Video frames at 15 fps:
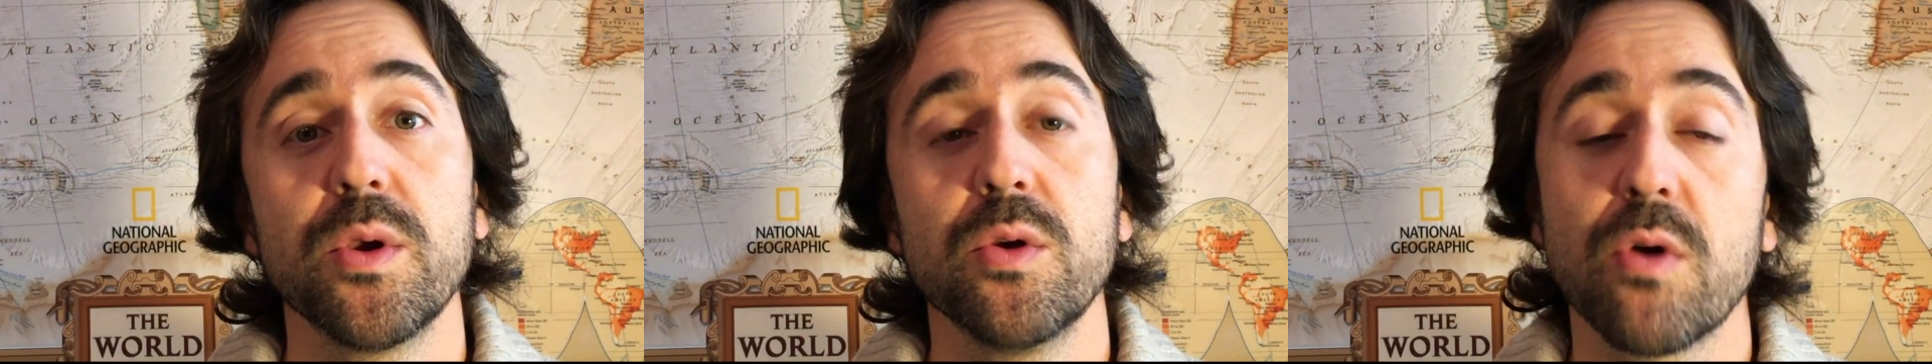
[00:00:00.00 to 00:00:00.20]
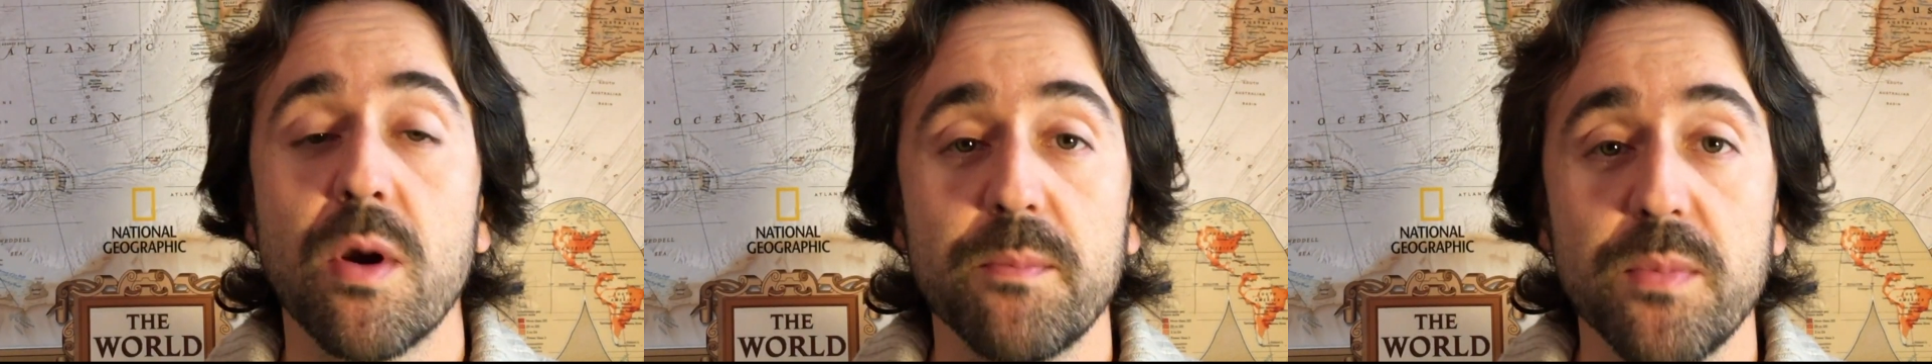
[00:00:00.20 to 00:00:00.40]

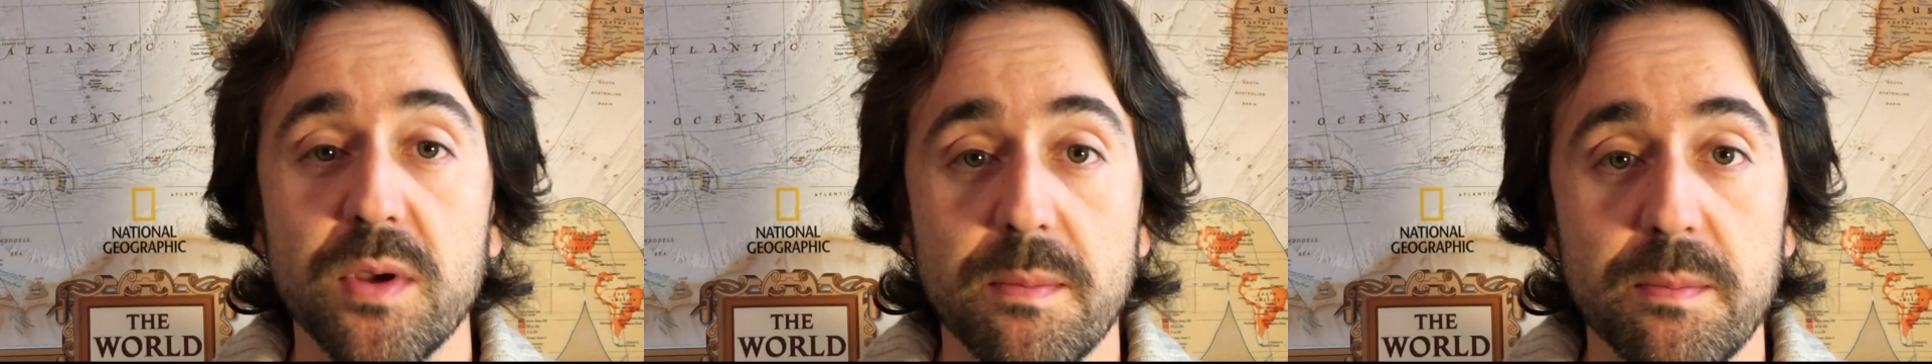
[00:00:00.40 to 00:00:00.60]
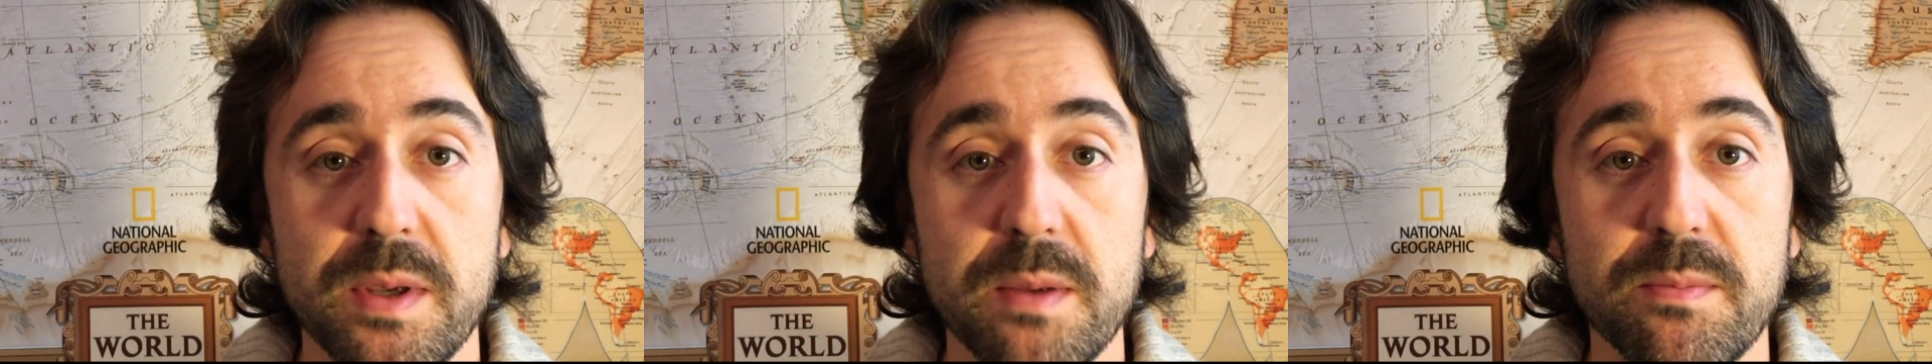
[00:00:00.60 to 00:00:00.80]

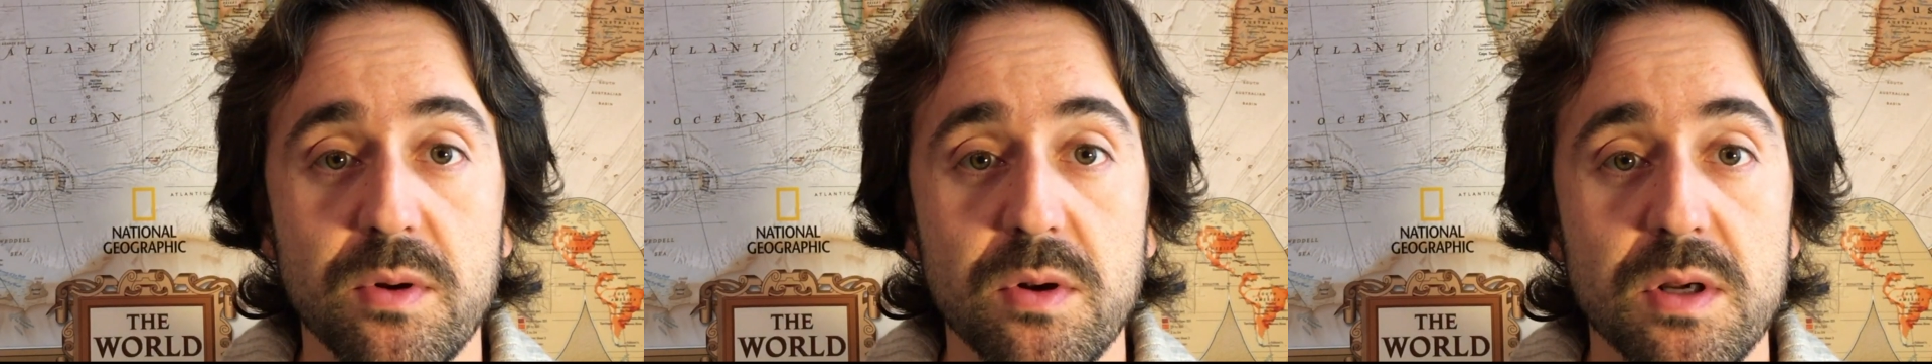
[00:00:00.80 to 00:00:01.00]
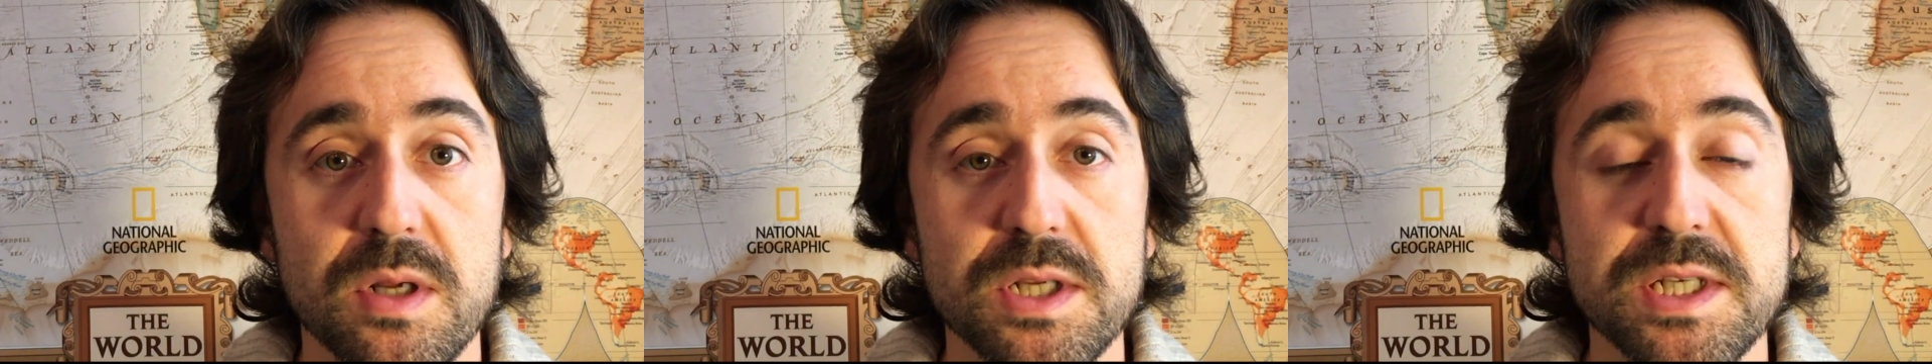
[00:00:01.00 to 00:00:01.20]
European
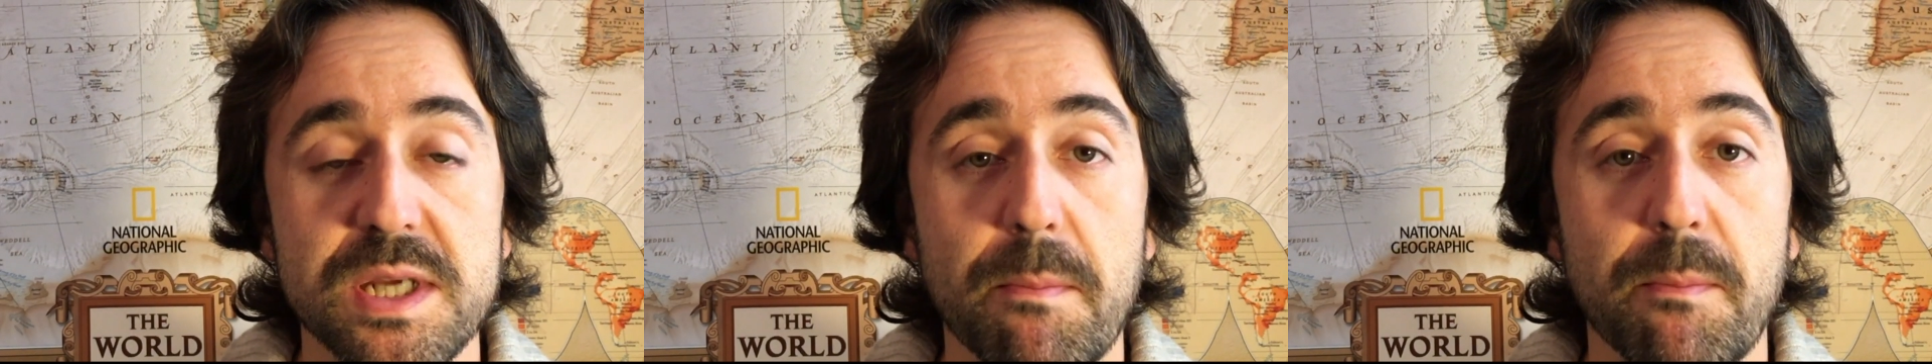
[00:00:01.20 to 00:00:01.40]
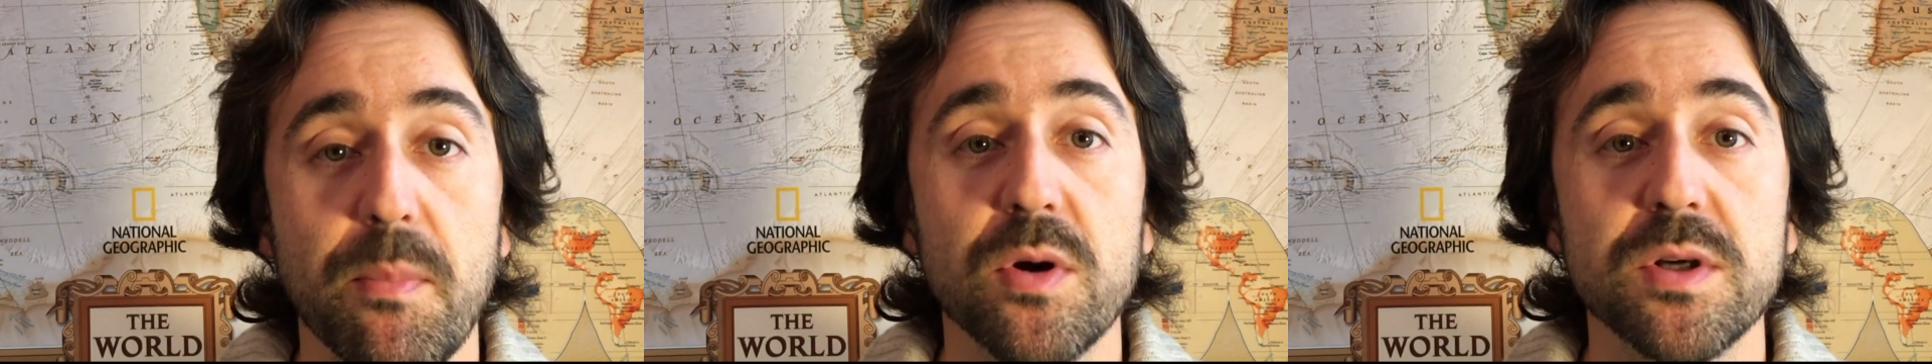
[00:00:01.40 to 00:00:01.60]
people
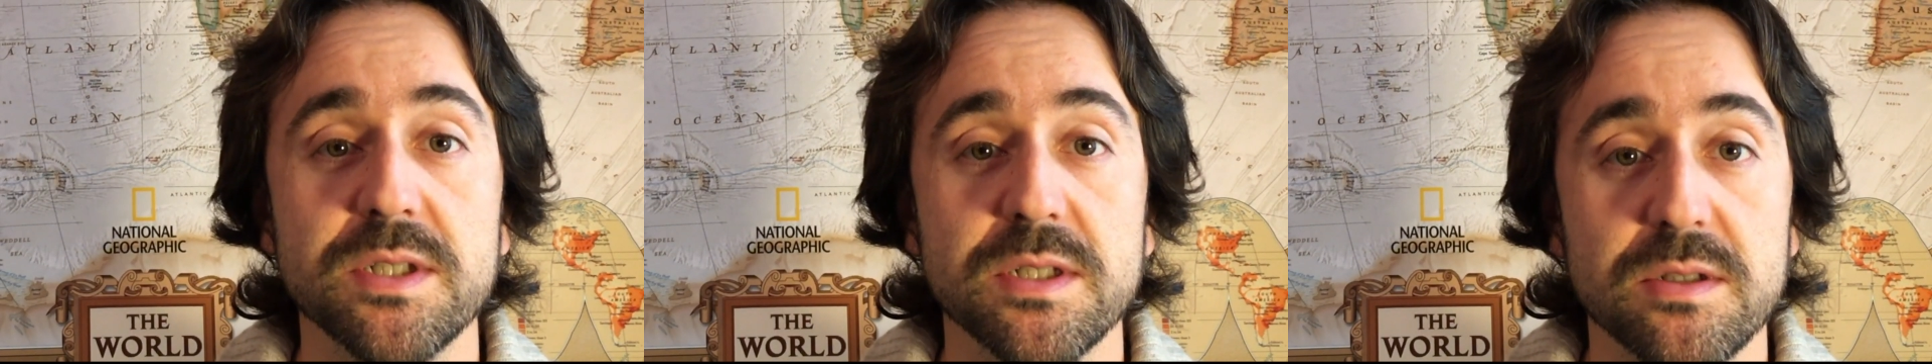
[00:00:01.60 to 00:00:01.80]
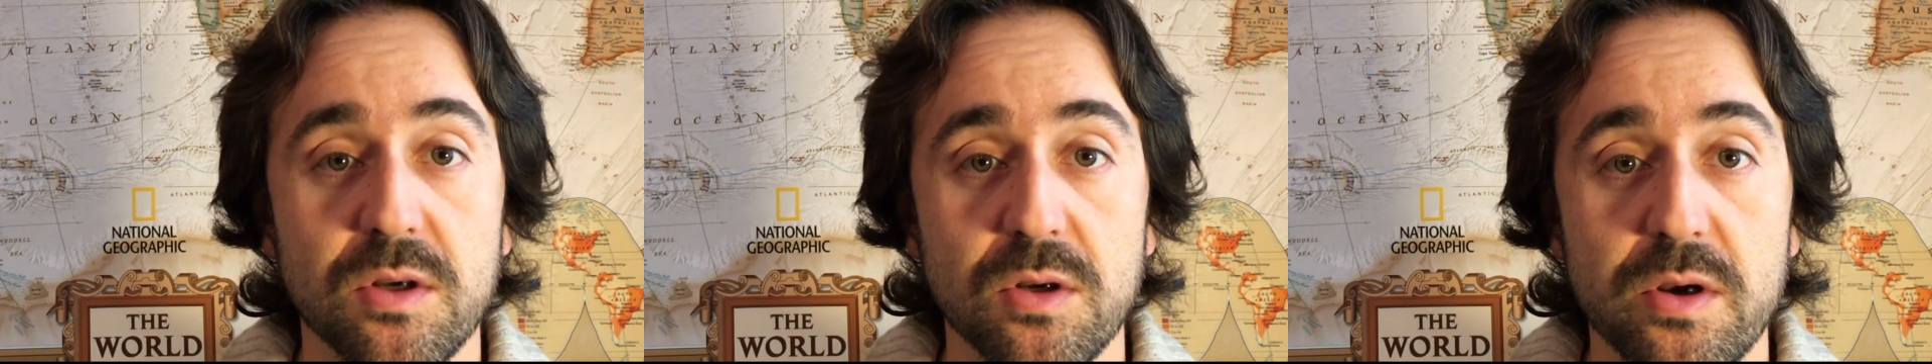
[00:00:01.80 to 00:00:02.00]
supported